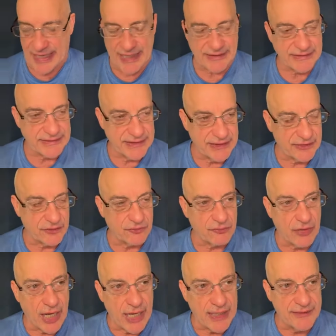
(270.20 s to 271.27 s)
He hadn't yet
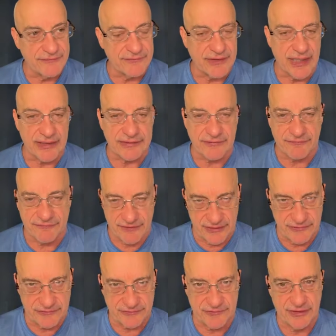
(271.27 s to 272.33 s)
arrived at the
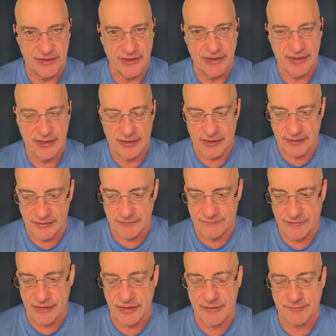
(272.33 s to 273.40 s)
feast
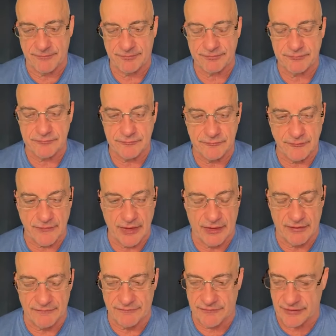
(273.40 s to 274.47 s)
of
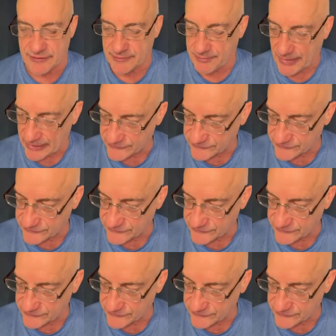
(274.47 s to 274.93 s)
the